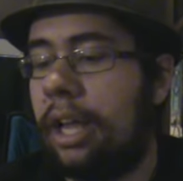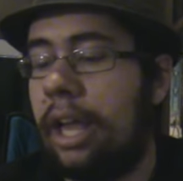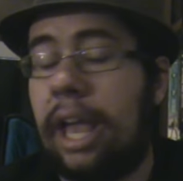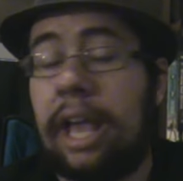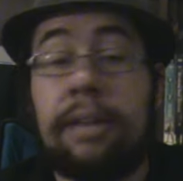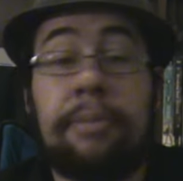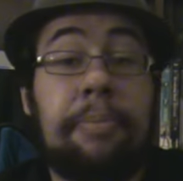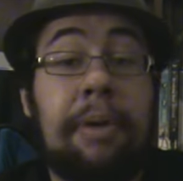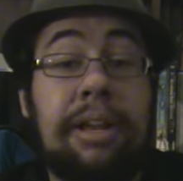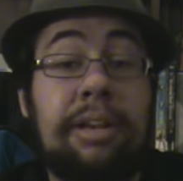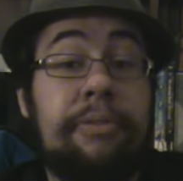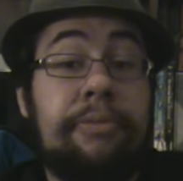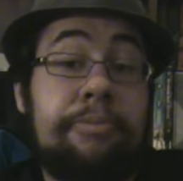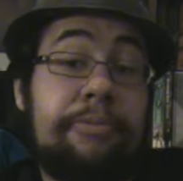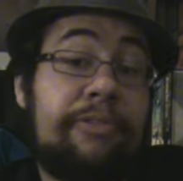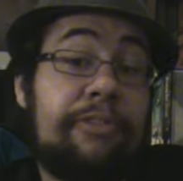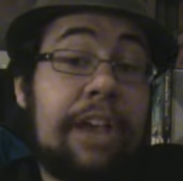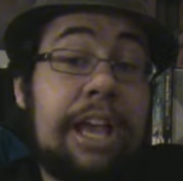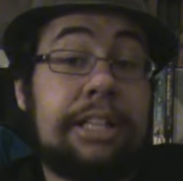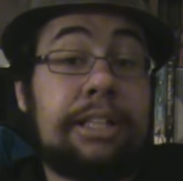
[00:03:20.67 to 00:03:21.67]
And by the
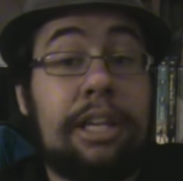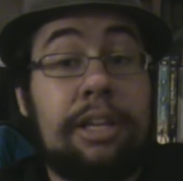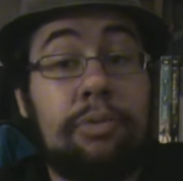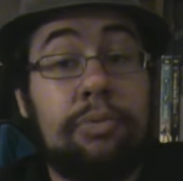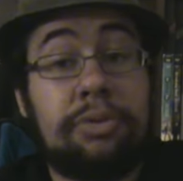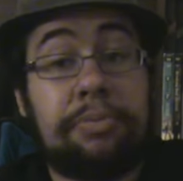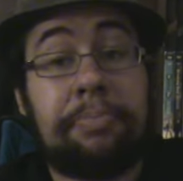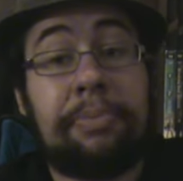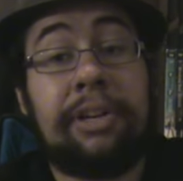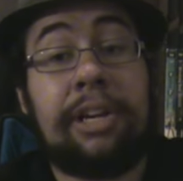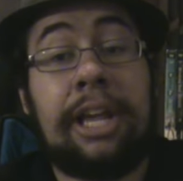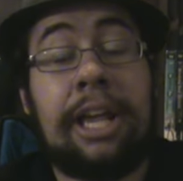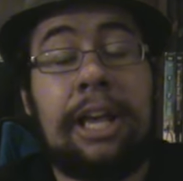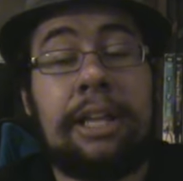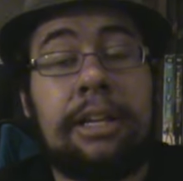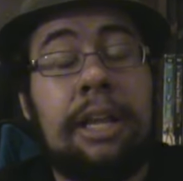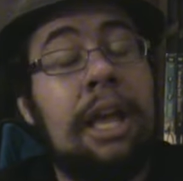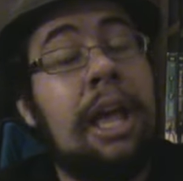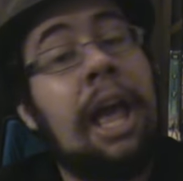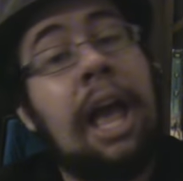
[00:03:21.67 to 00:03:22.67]
fact that it was
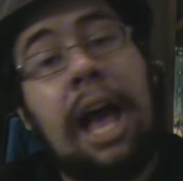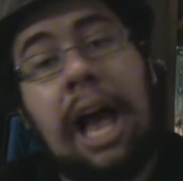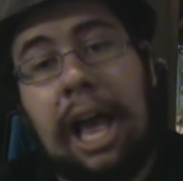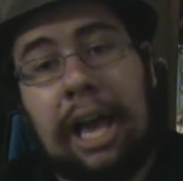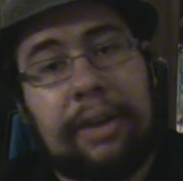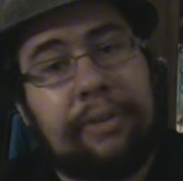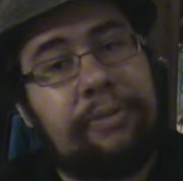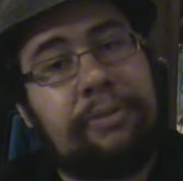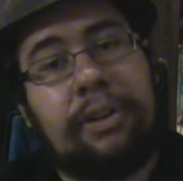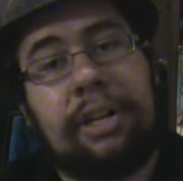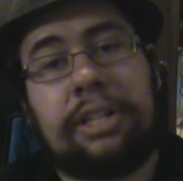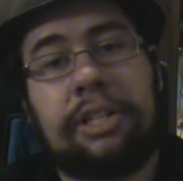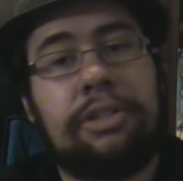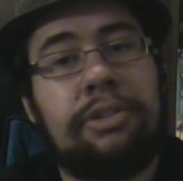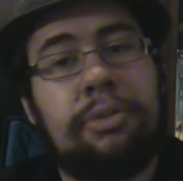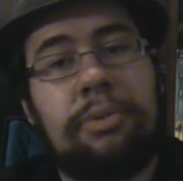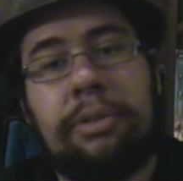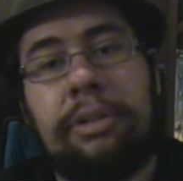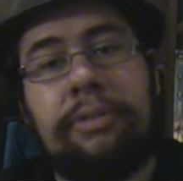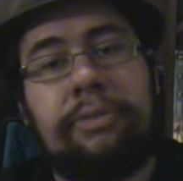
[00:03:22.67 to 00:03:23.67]
Brienne, I fucking
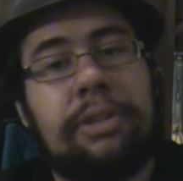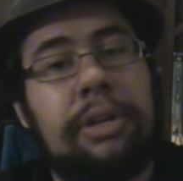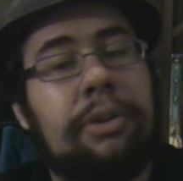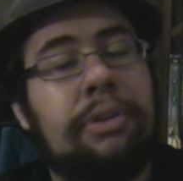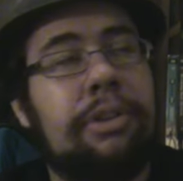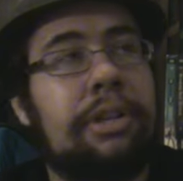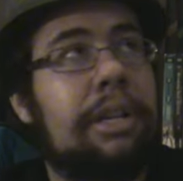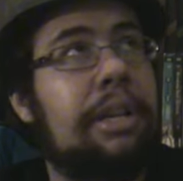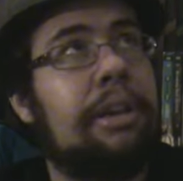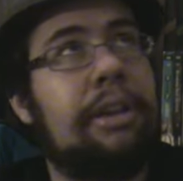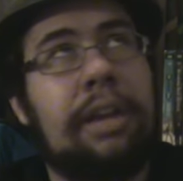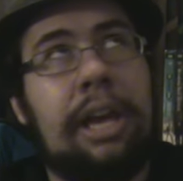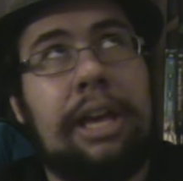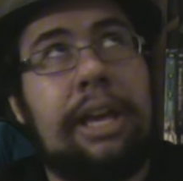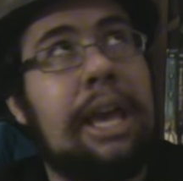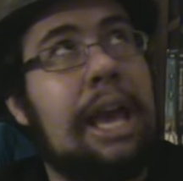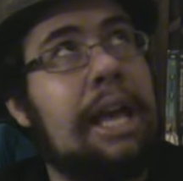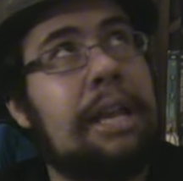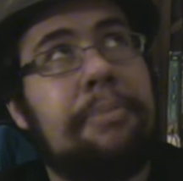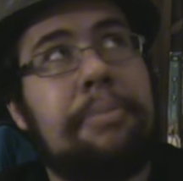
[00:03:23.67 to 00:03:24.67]
knew it it
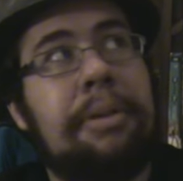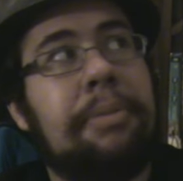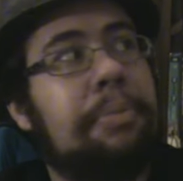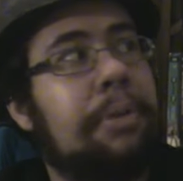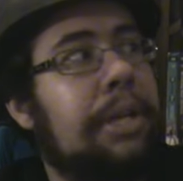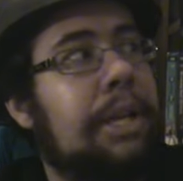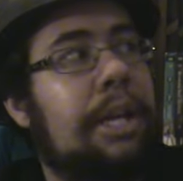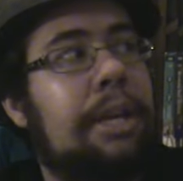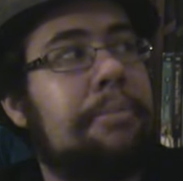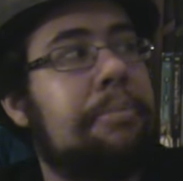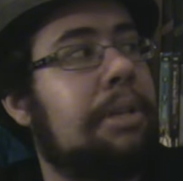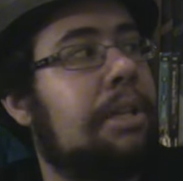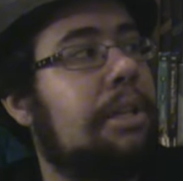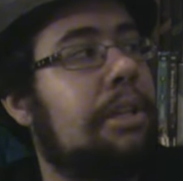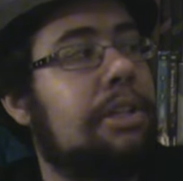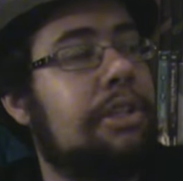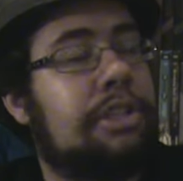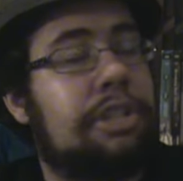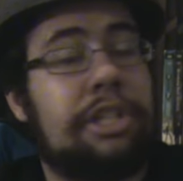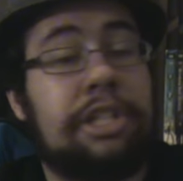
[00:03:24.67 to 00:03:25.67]
had to be Brienne,
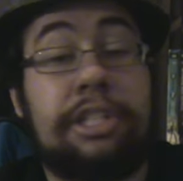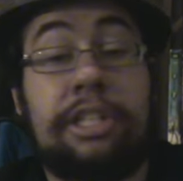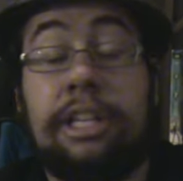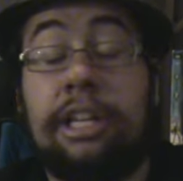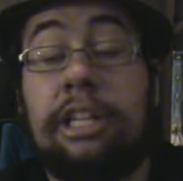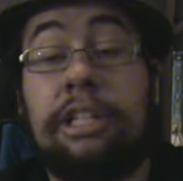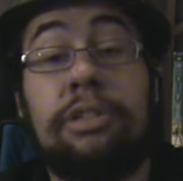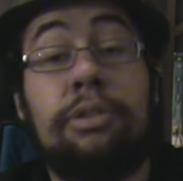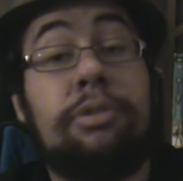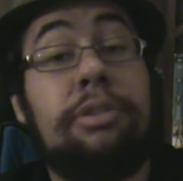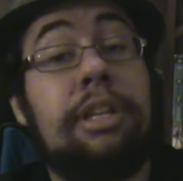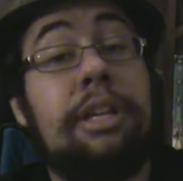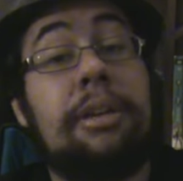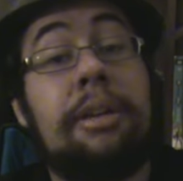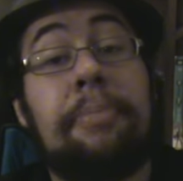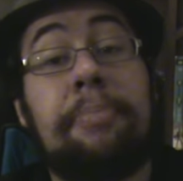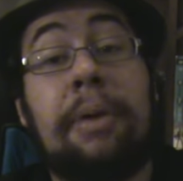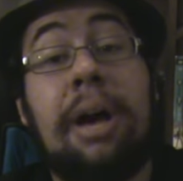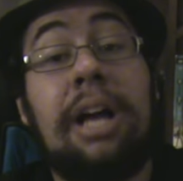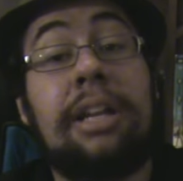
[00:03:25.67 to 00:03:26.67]
because she said a little thing
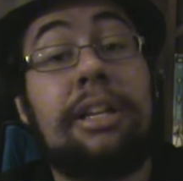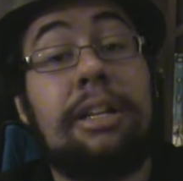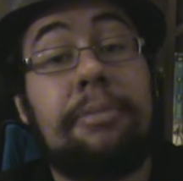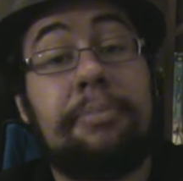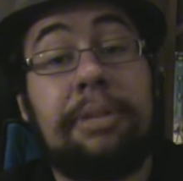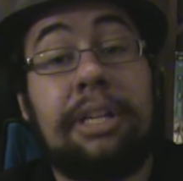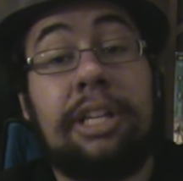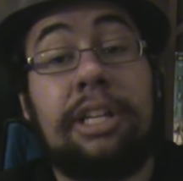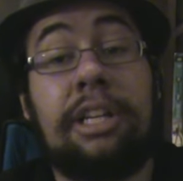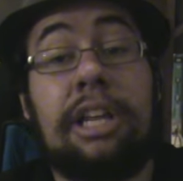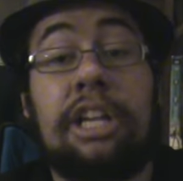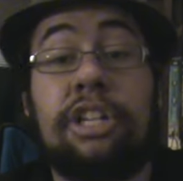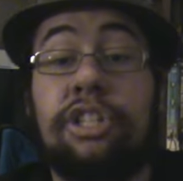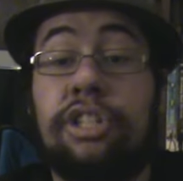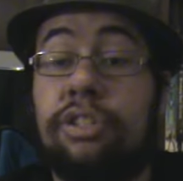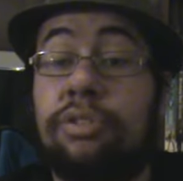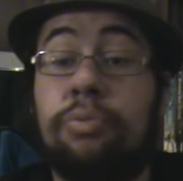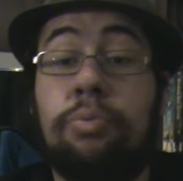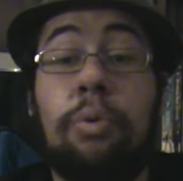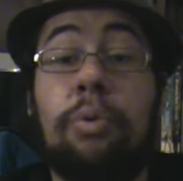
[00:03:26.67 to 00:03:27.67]
at pot at the beginning that
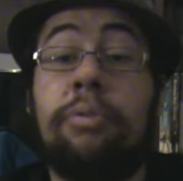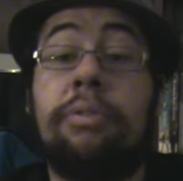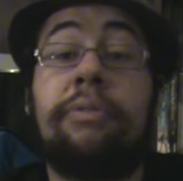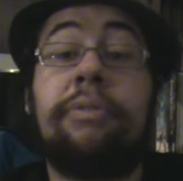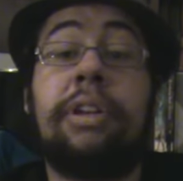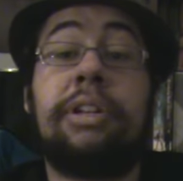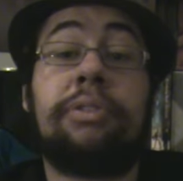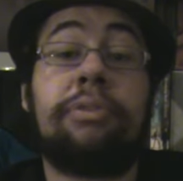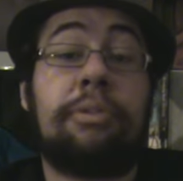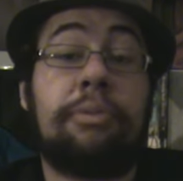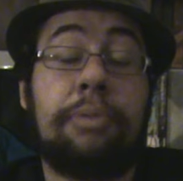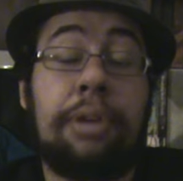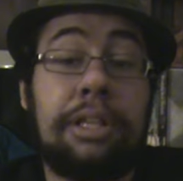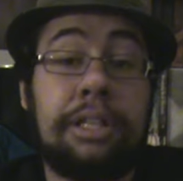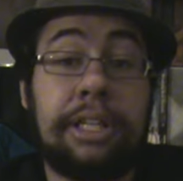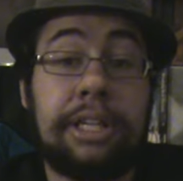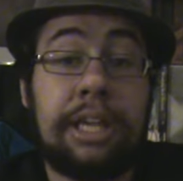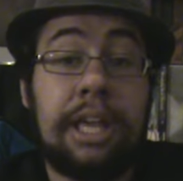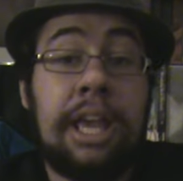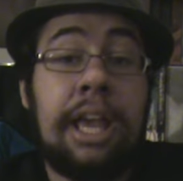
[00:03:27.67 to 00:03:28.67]
she swore revenge for
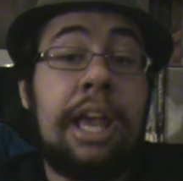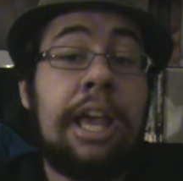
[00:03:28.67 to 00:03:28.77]
Renly.